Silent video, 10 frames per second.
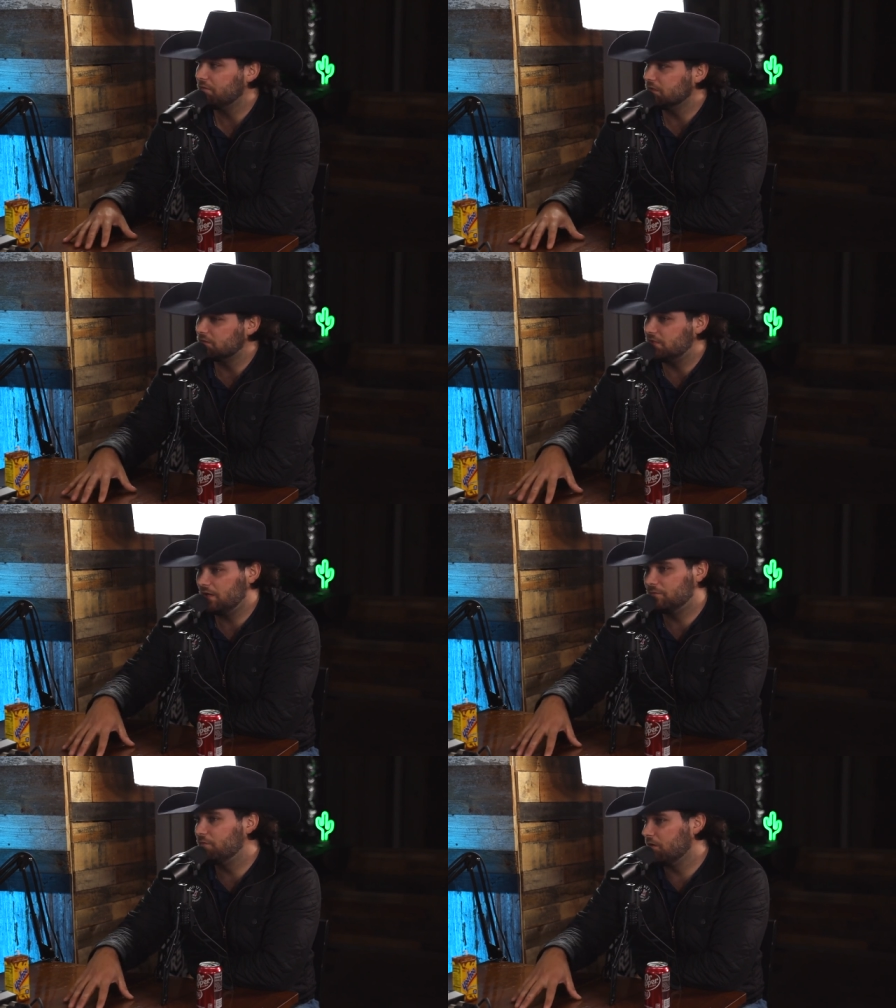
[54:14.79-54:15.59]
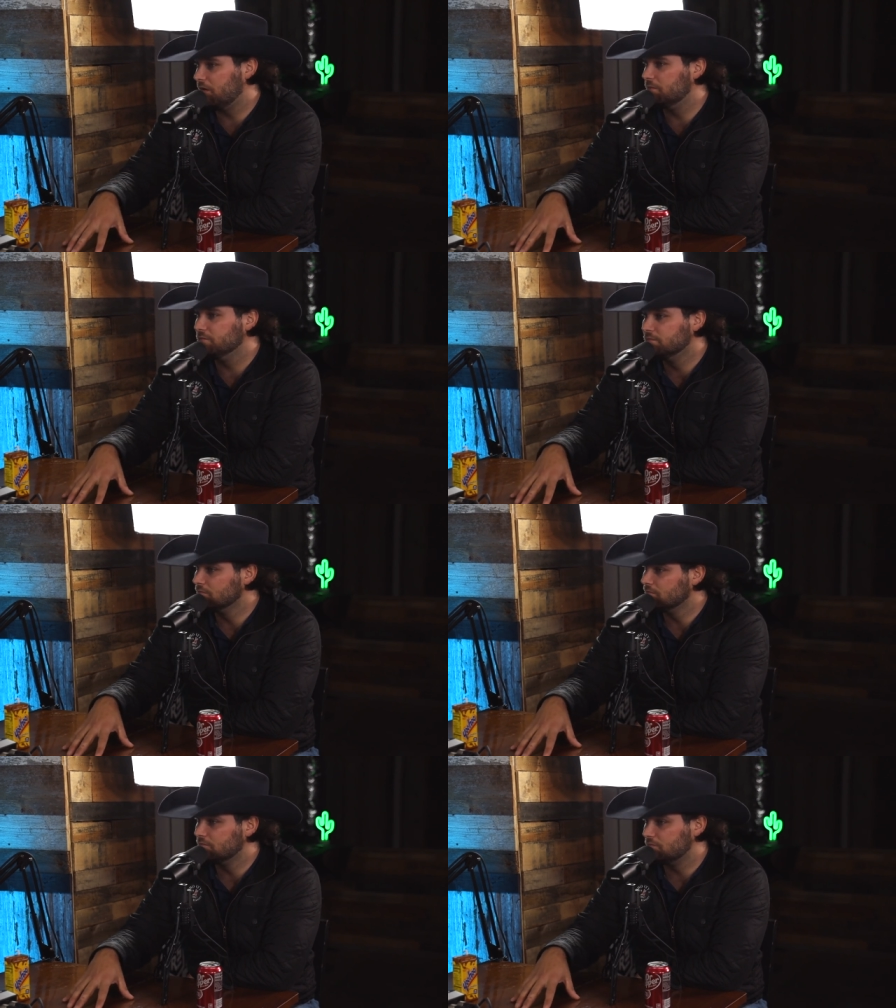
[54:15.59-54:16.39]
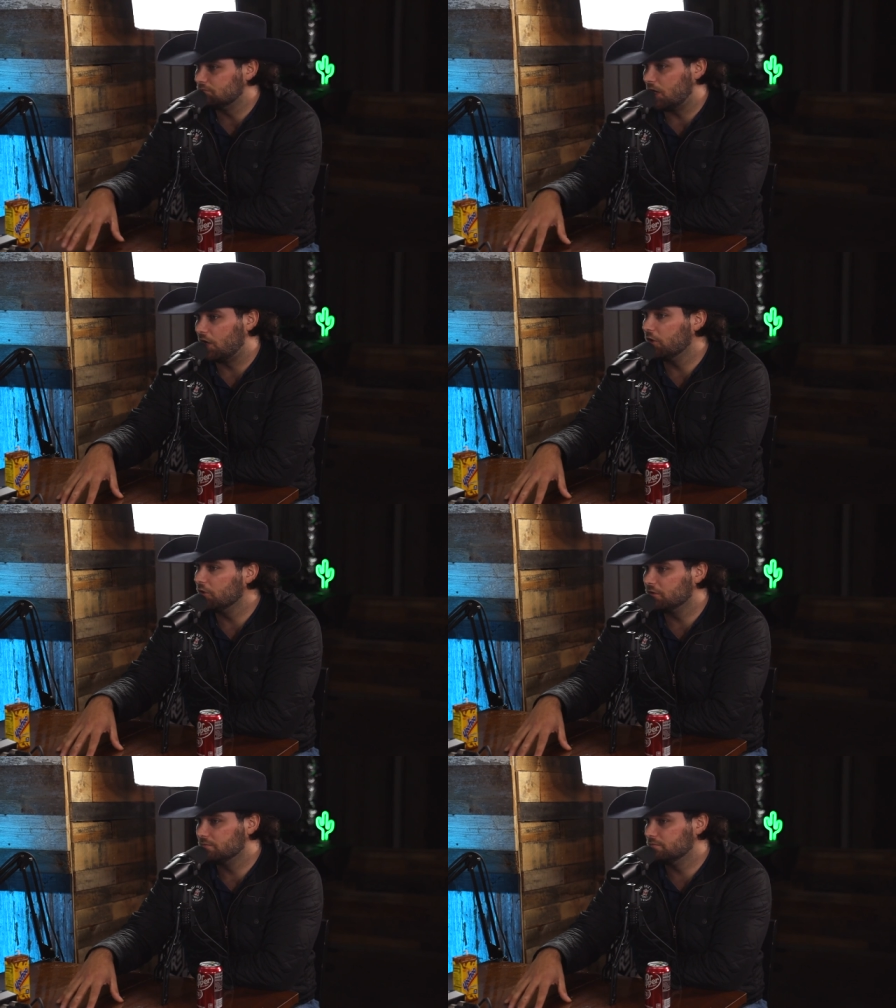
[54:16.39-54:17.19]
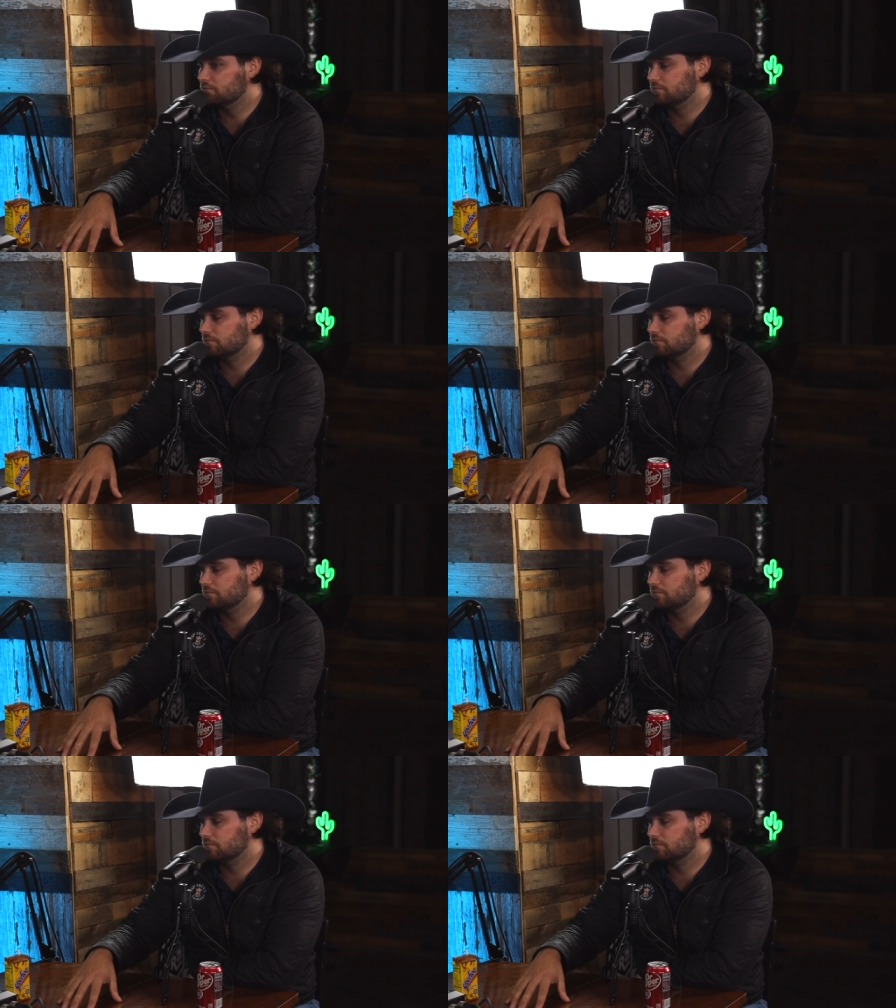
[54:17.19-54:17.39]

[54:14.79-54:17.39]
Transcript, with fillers: of it stemmed from her